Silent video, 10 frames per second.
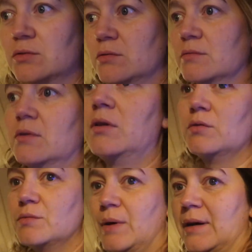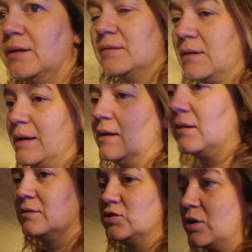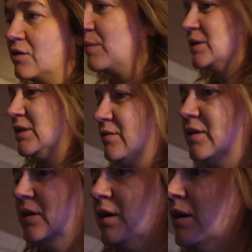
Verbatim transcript: sh close my... like, shut off my T V.